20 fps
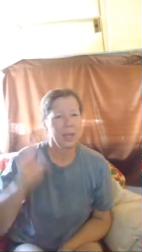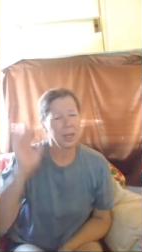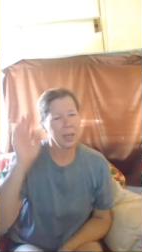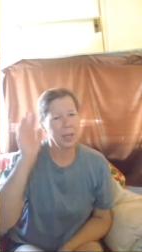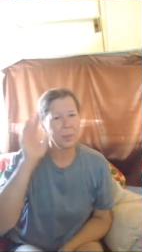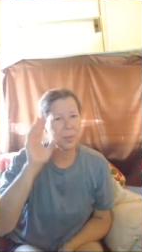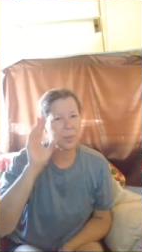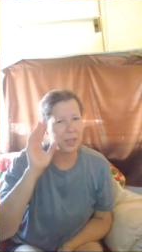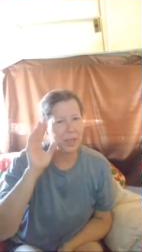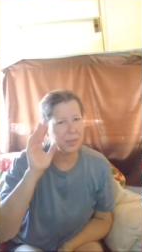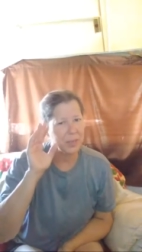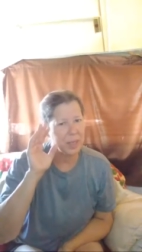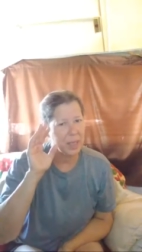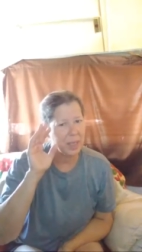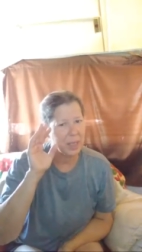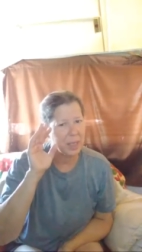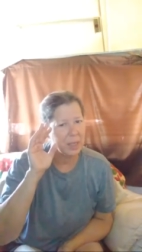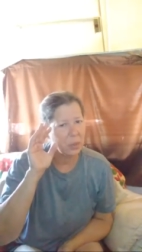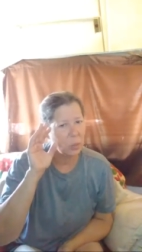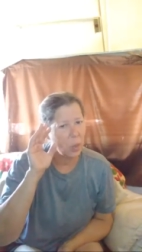I'm not even
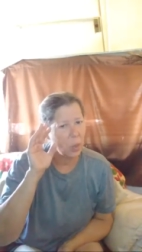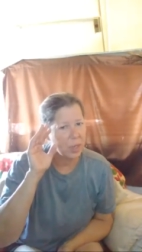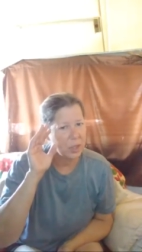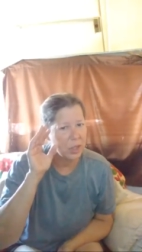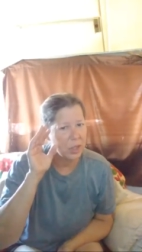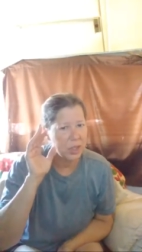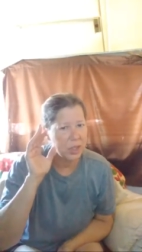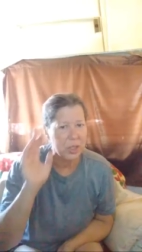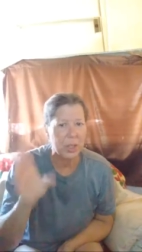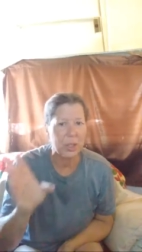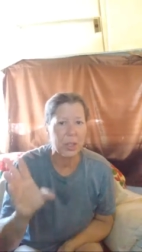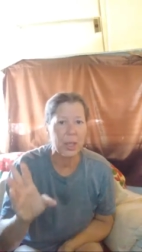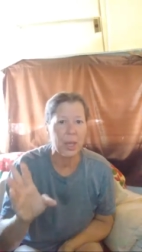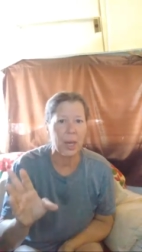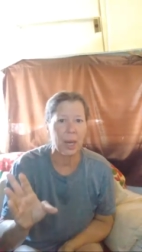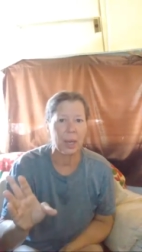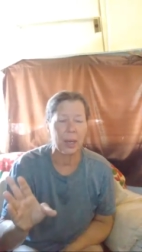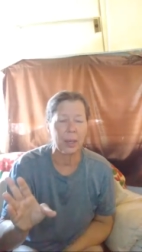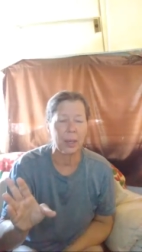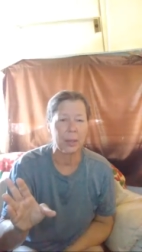getting into why she's
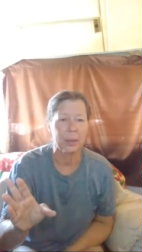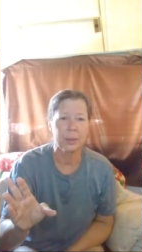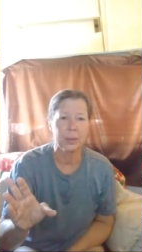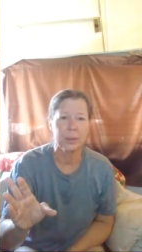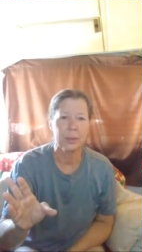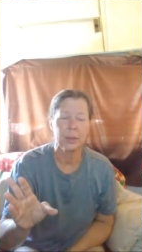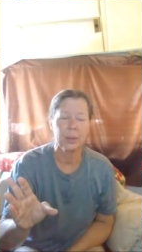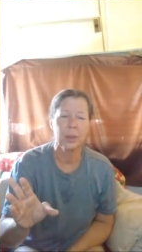still there.